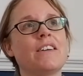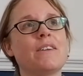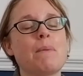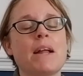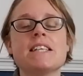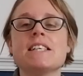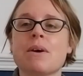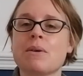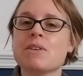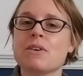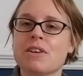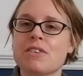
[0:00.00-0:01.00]
the places I
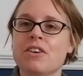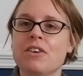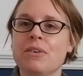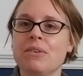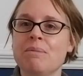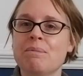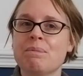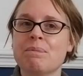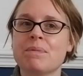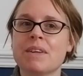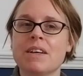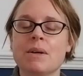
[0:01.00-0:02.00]
was going to.
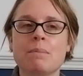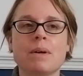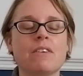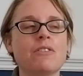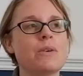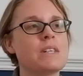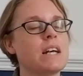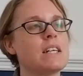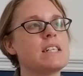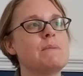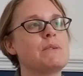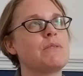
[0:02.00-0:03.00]
But of course
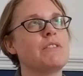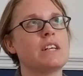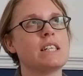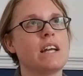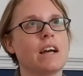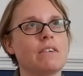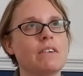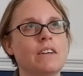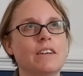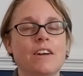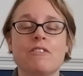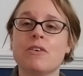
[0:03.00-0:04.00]
that seems obvious now.
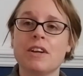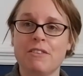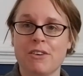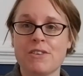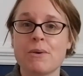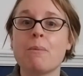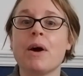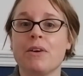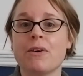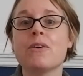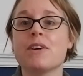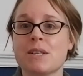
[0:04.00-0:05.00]
If you're leaving somewhere,
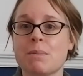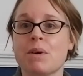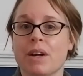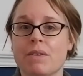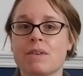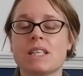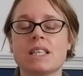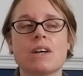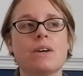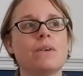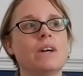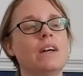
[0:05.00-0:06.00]
you're going somewhere else.
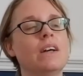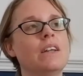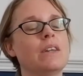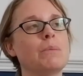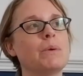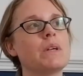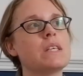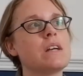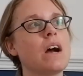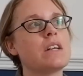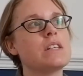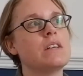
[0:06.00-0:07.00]
So the book
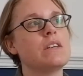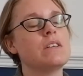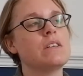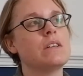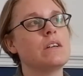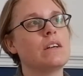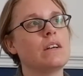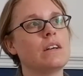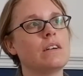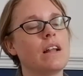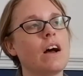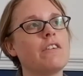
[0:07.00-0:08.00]
started
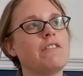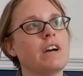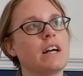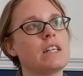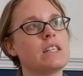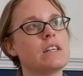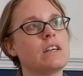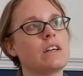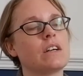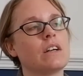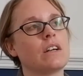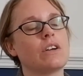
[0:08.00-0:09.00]
life as
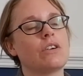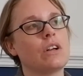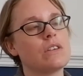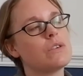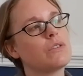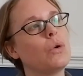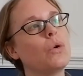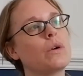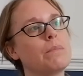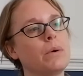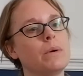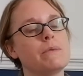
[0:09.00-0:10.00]
a sort of
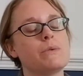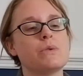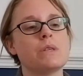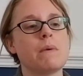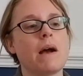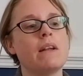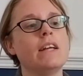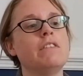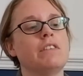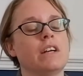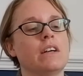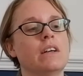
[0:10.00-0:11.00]
core of poems, which is about
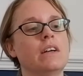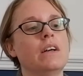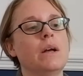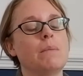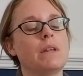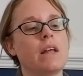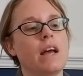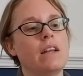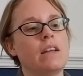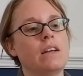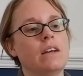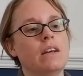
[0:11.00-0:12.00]
leaving. But
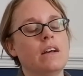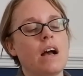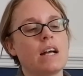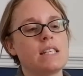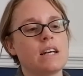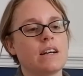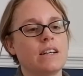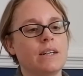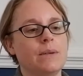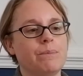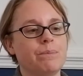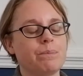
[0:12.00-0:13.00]
then as
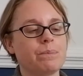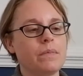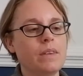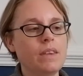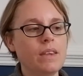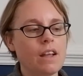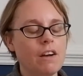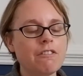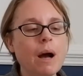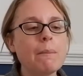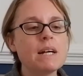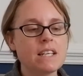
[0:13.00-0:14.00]
I
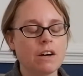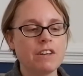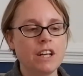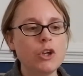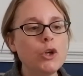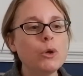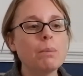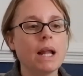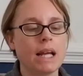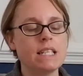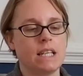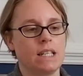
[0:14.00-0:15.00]
found myself in new
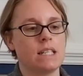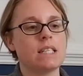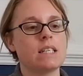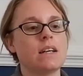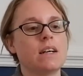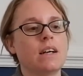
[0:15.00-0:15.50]
places,